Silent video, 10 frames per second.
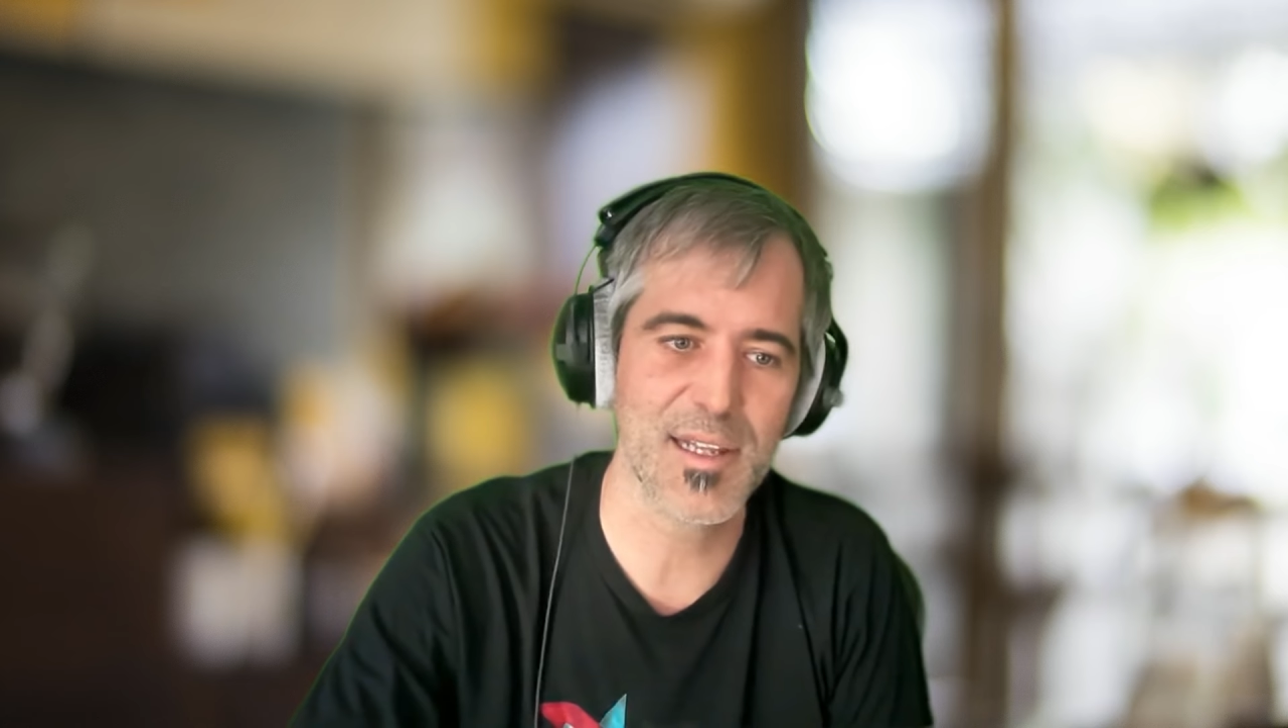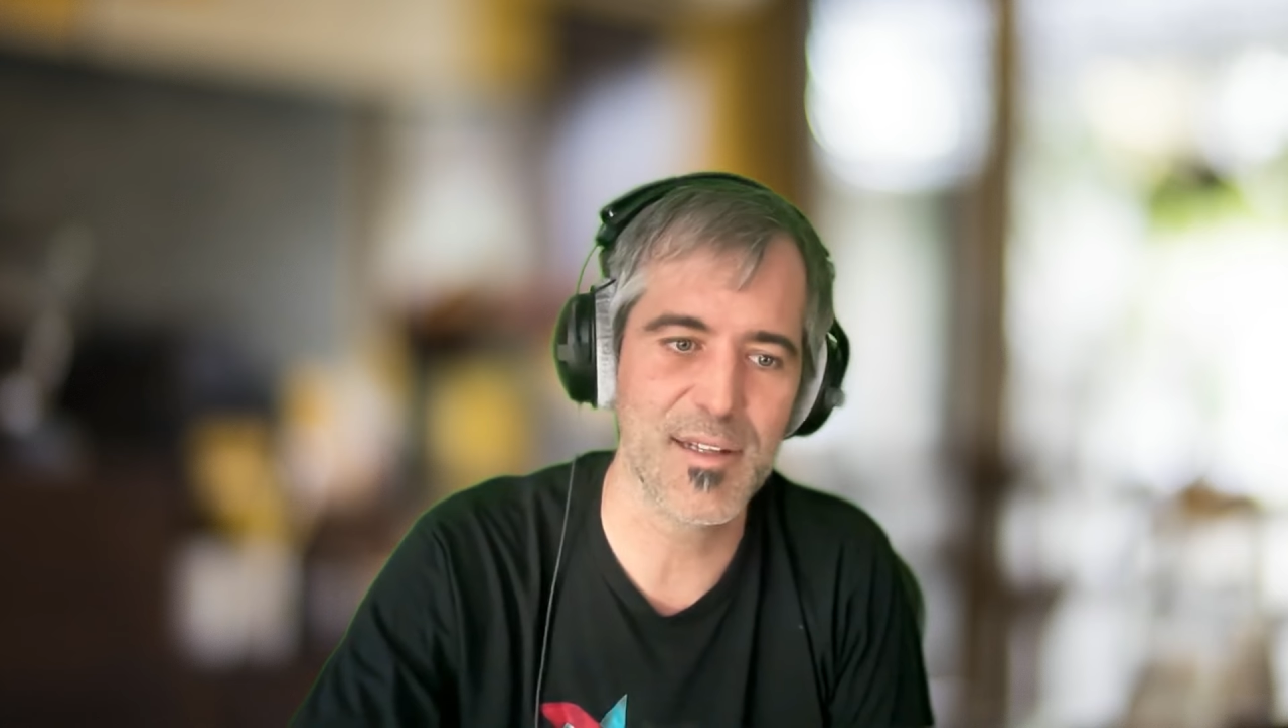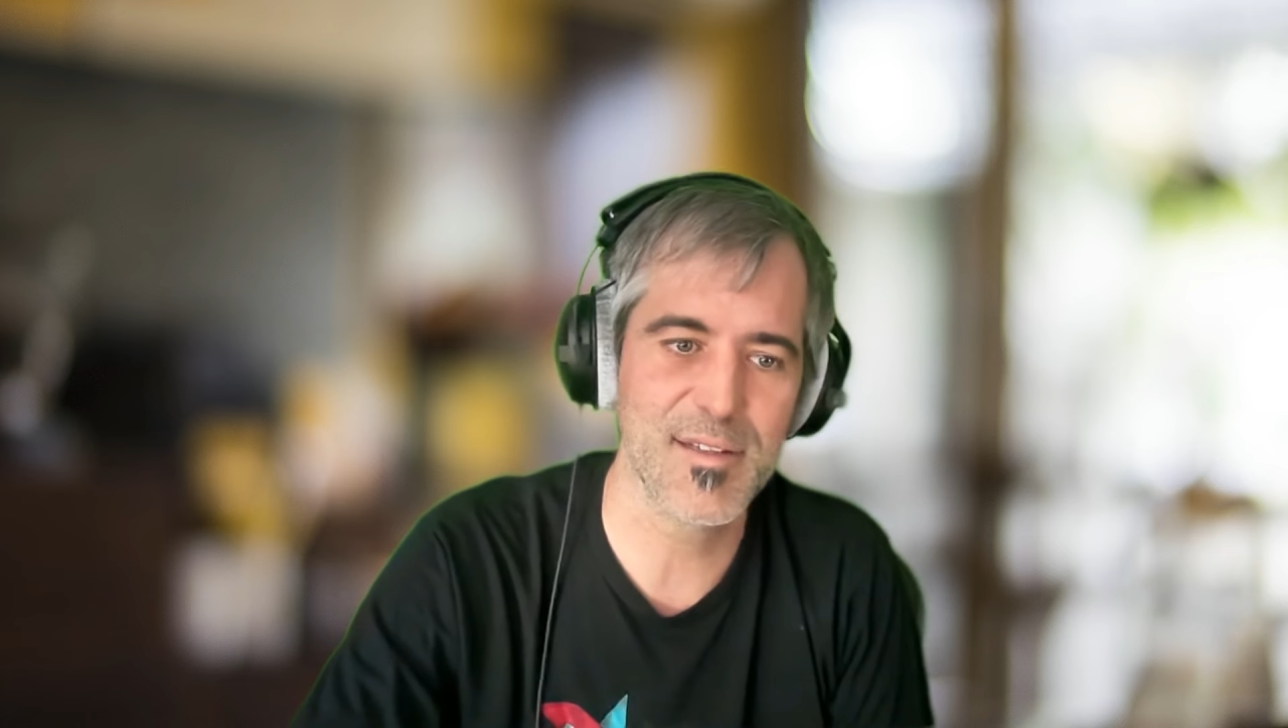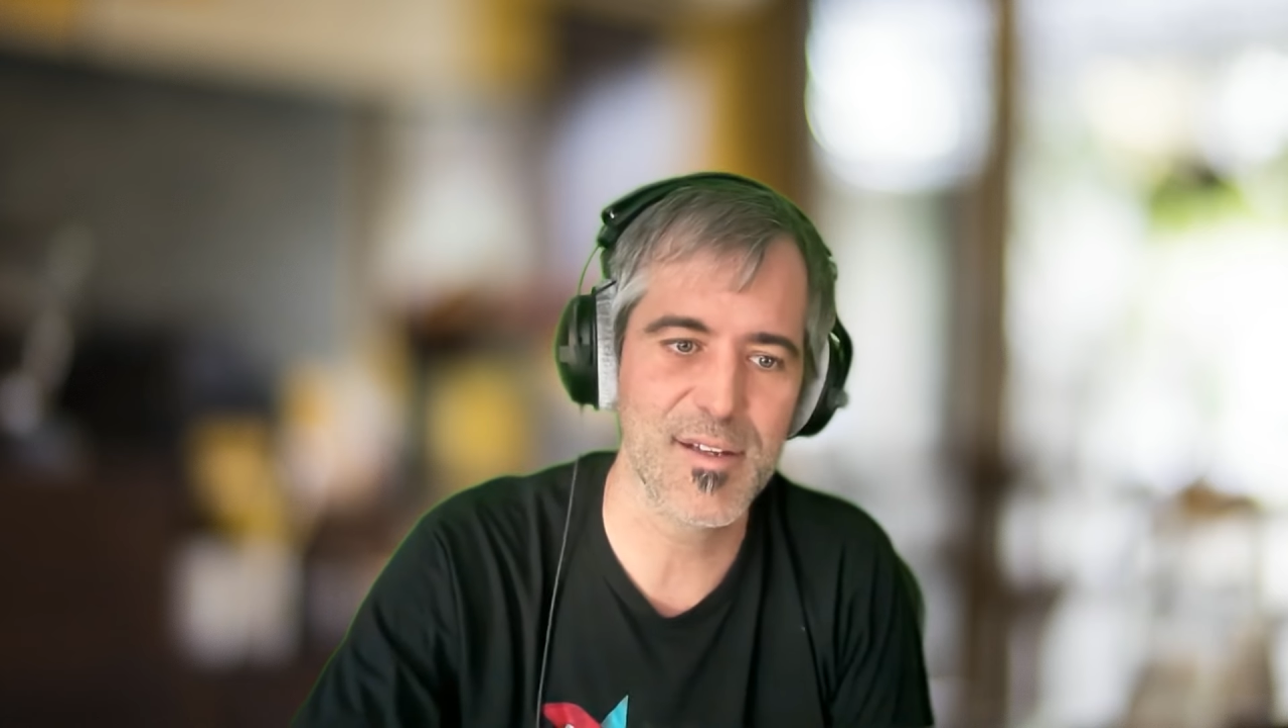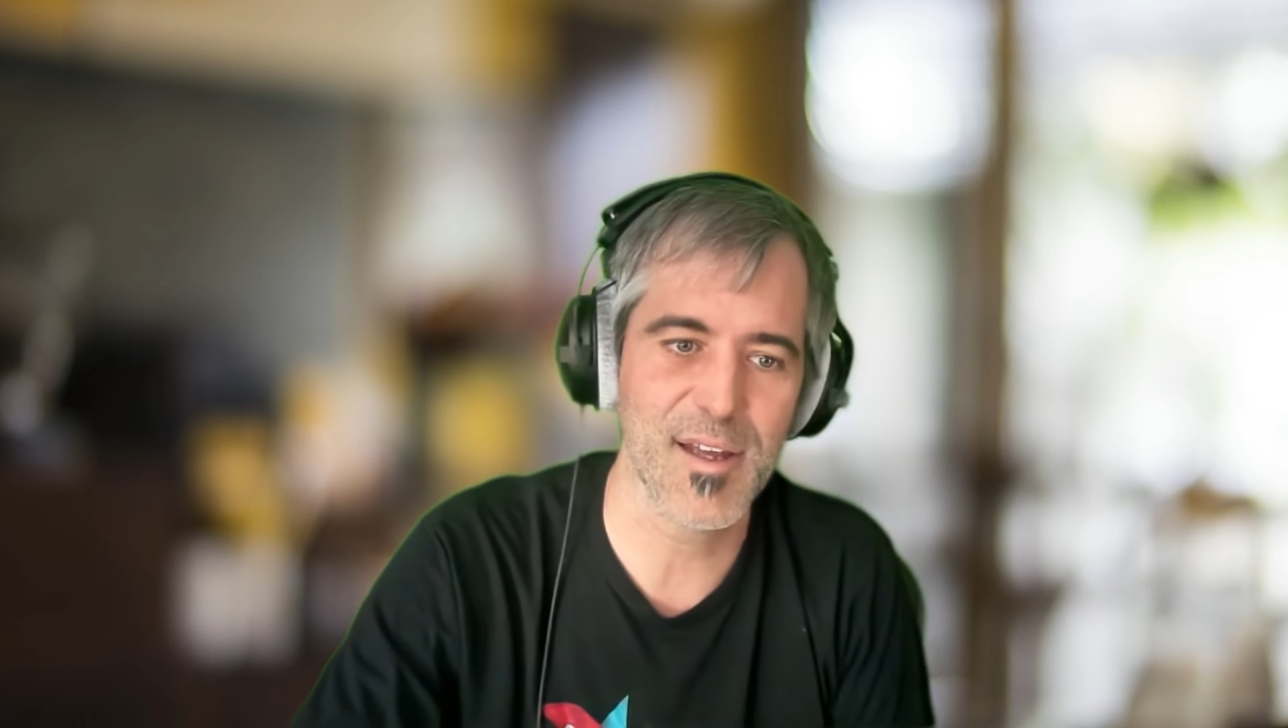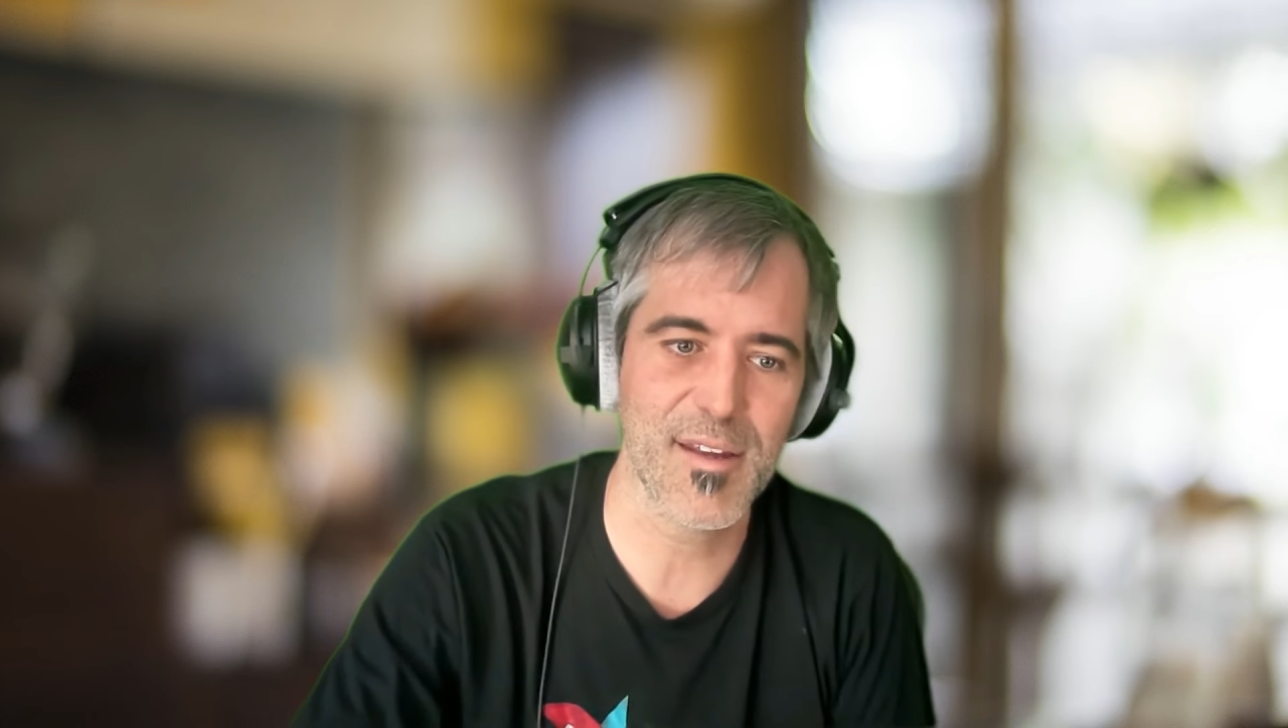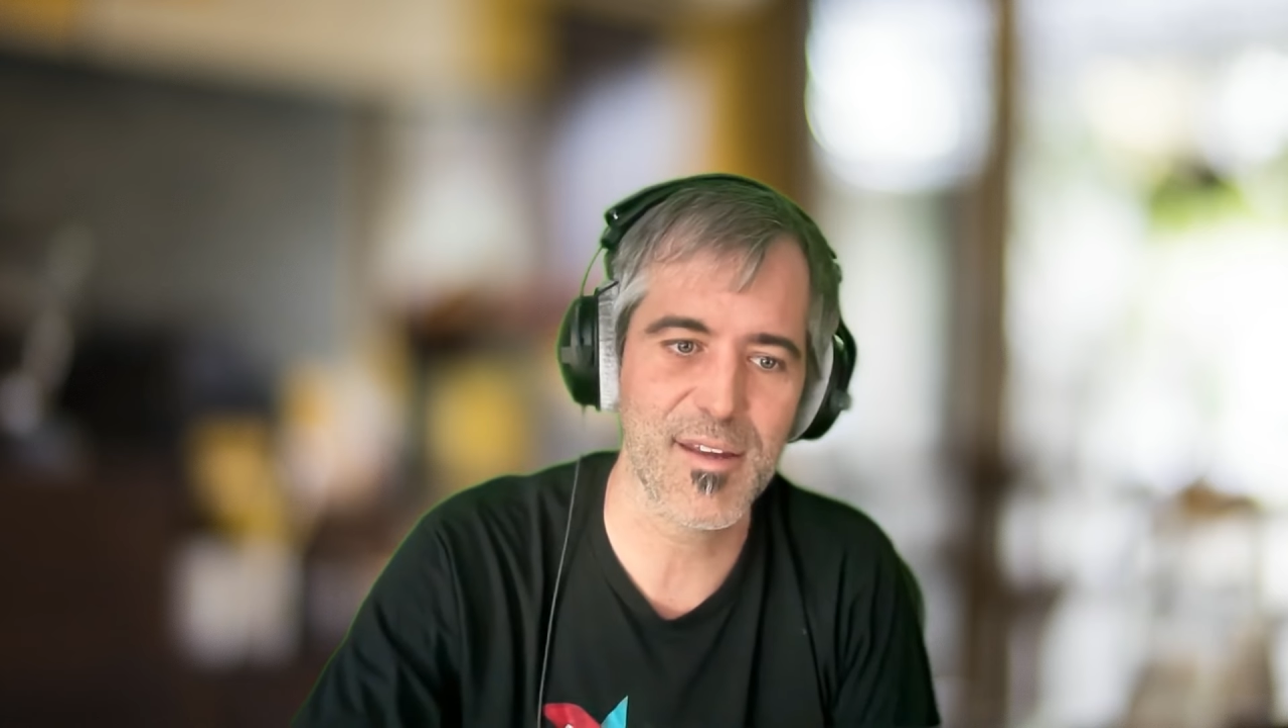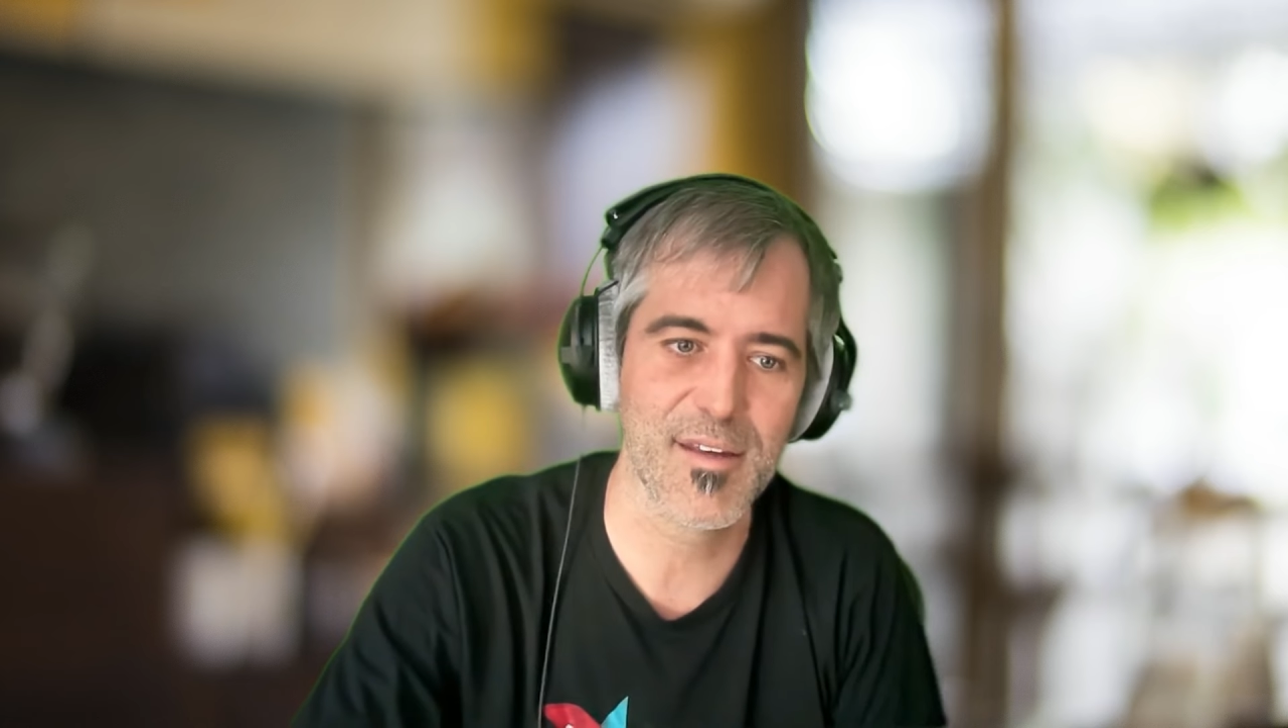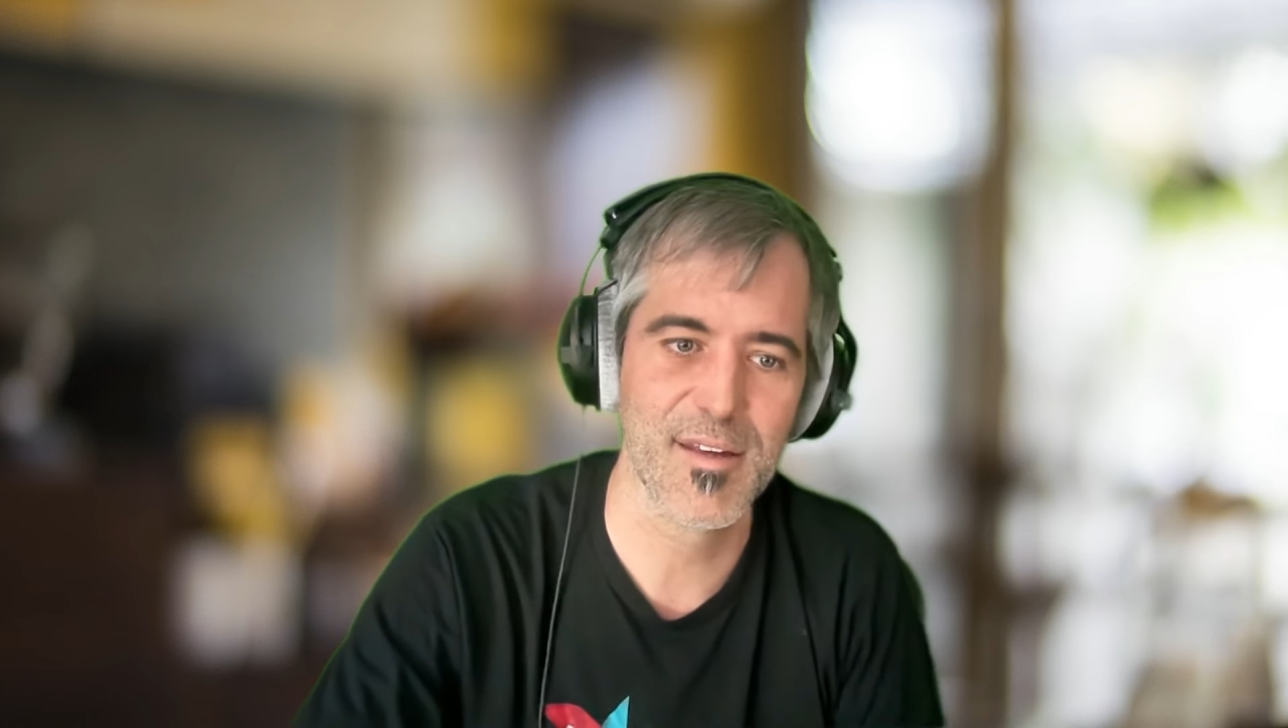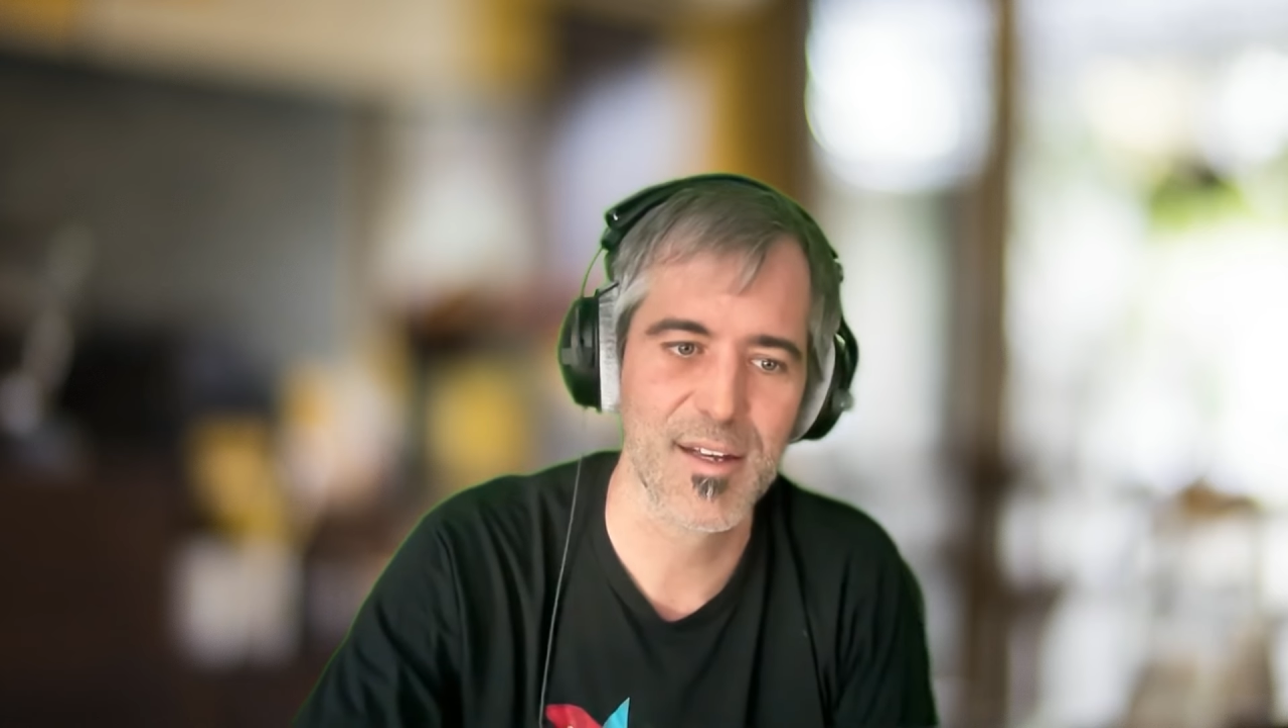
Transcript: lead to like